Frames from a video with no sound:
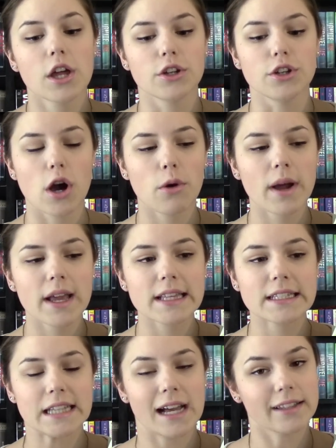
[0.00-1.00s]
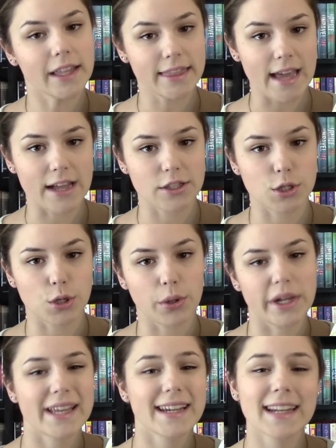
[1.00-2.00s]
Noah is telling that
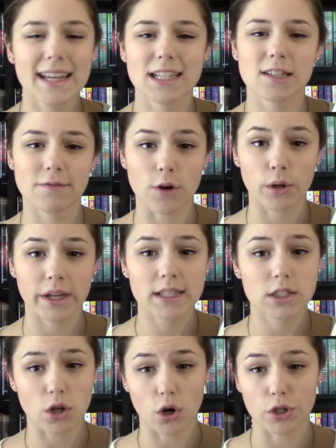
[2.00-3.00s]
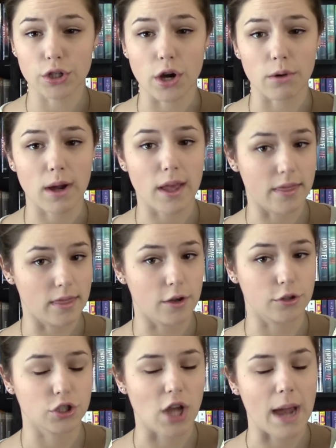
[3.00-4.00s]
story, and it is focused on Noah in
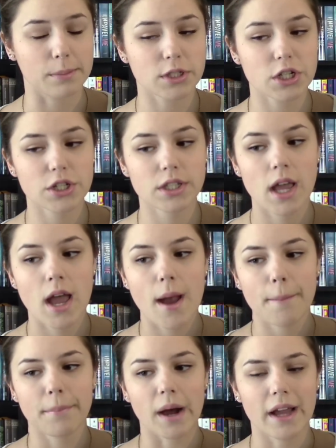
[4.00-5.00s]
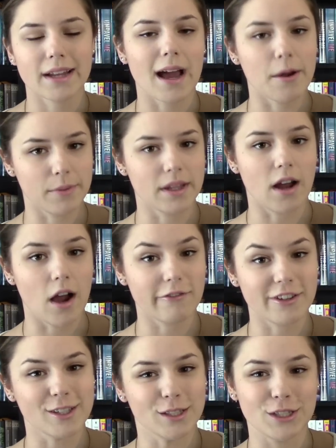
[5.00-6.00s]
those chapters, but I mean,
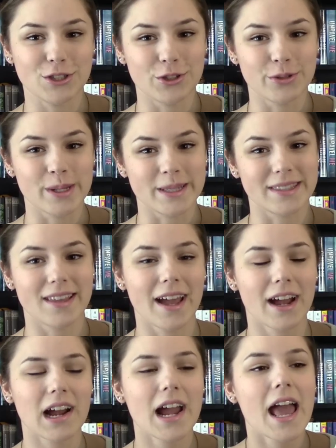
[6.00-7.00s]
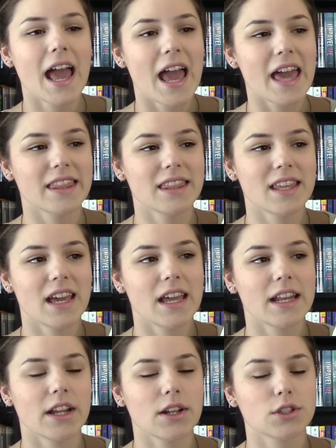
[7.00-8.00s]
obviously, Jude is there. And
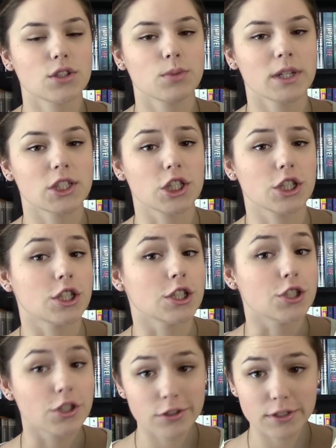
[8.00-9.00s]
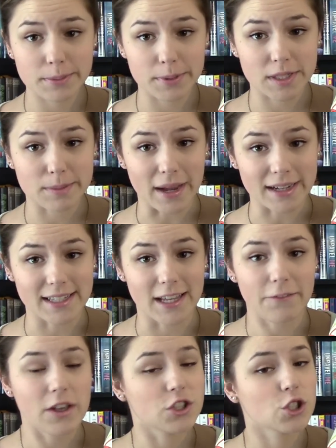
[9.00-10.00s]
then it switches to Jude's
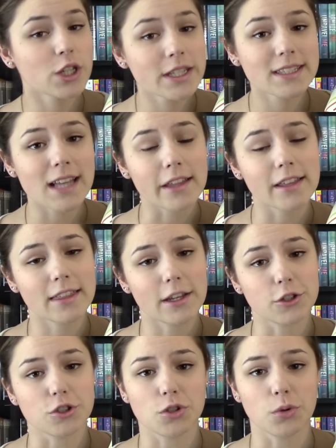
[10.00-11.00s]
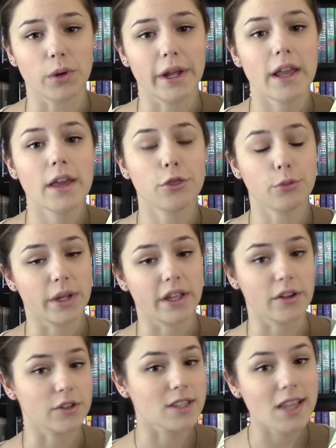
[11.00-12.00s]
perspective, and she's telling their story three
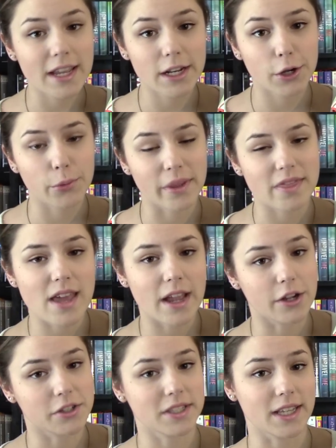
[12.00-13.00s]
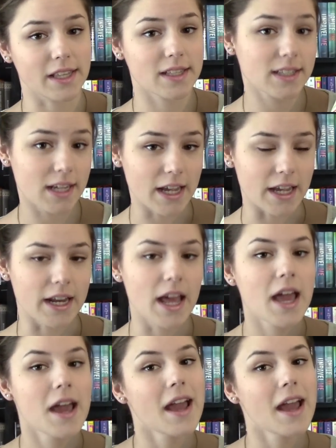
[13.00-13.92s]
years later when they are 16.